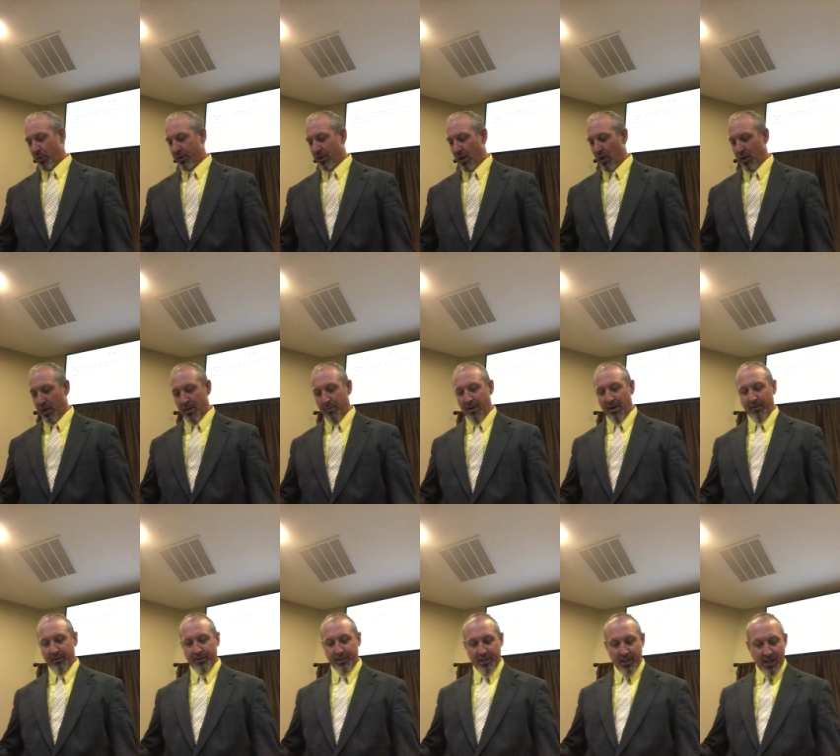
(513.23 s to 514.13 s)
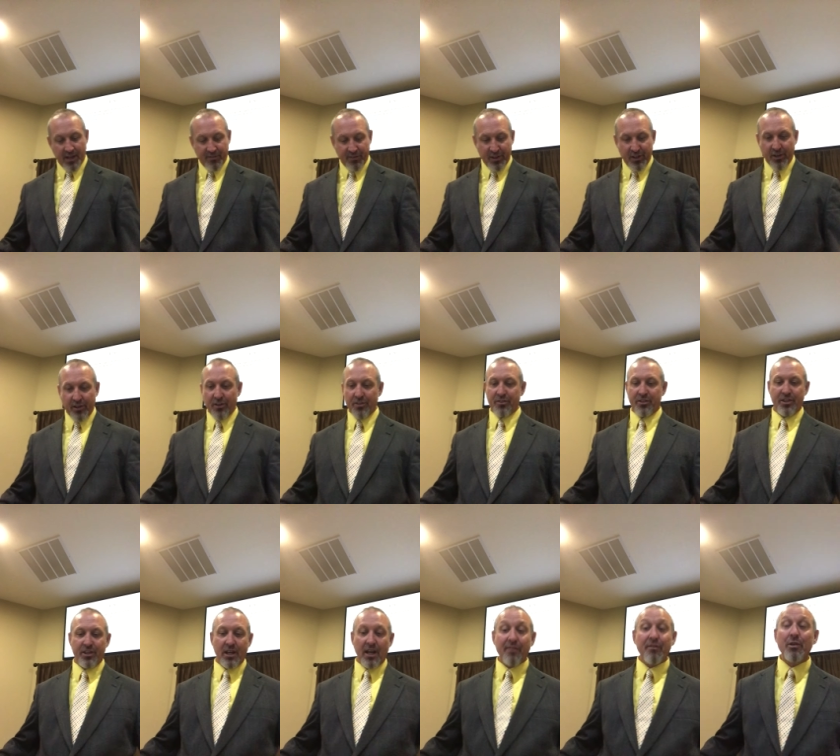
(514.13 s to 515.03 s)
we're talking about governors,
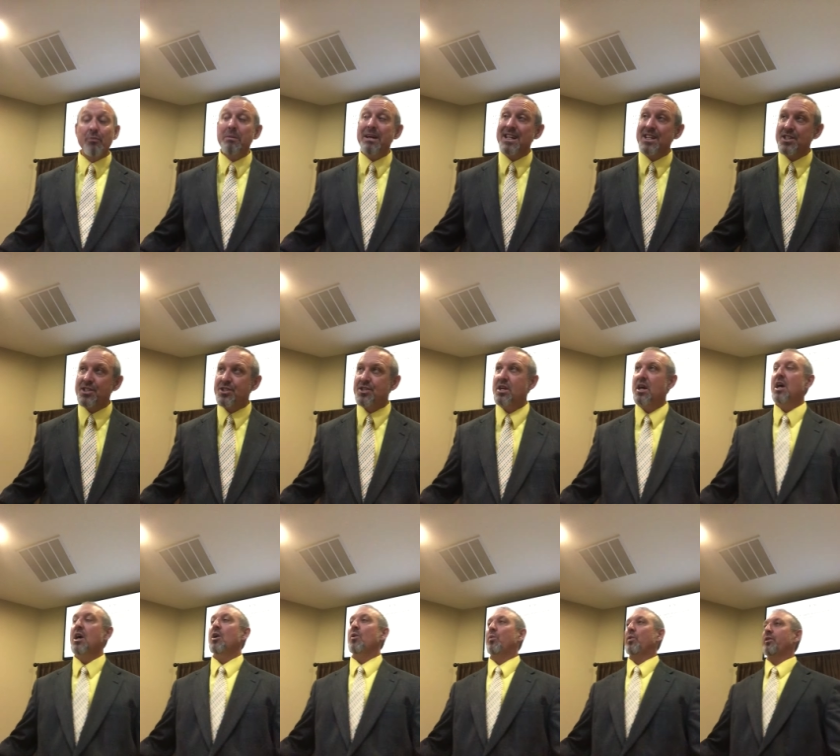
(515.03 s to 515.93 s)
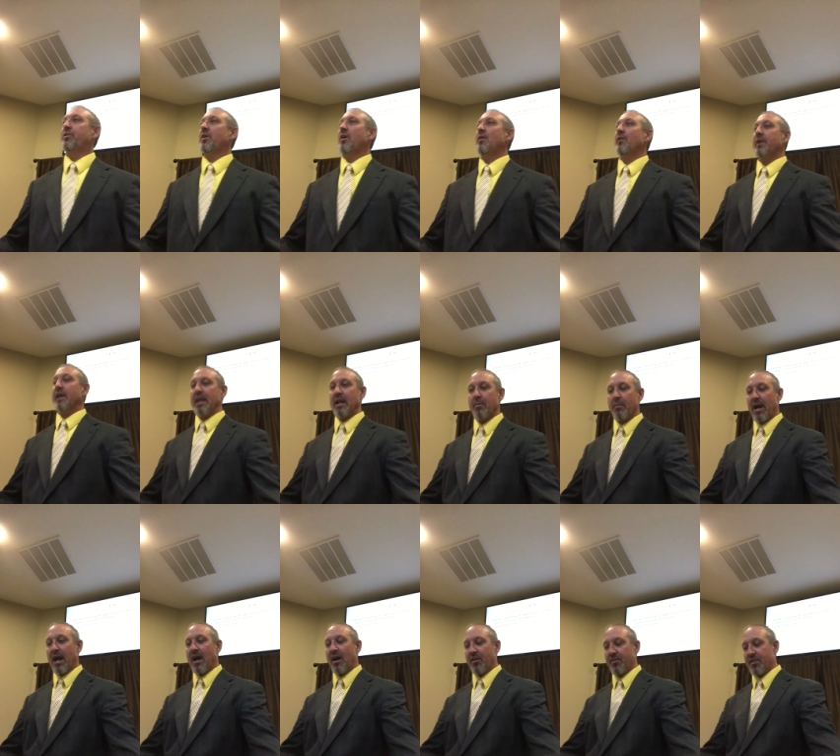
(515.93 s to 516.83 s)
governments, we're talking
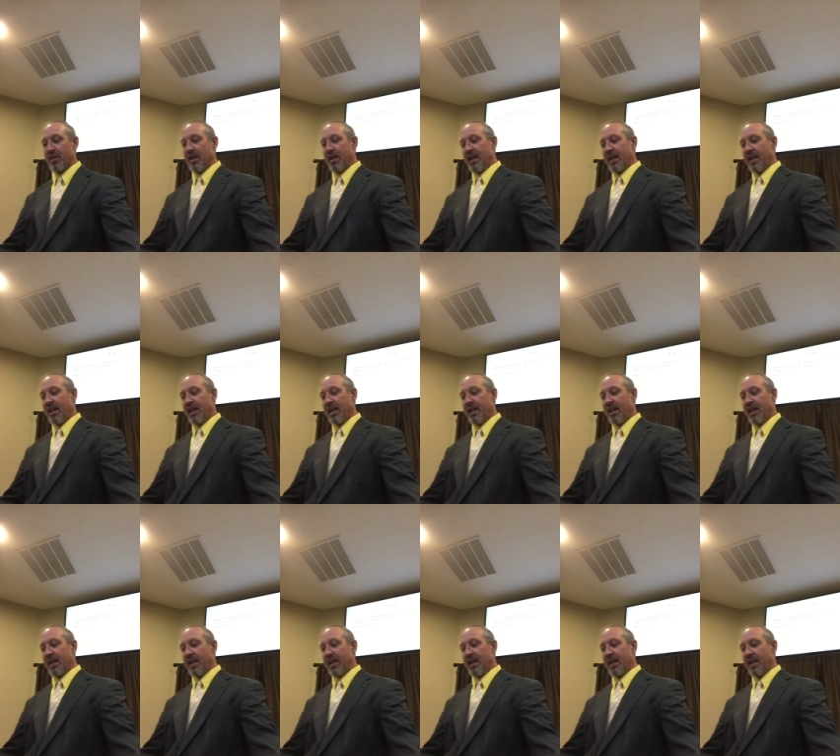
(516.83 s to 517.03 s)
about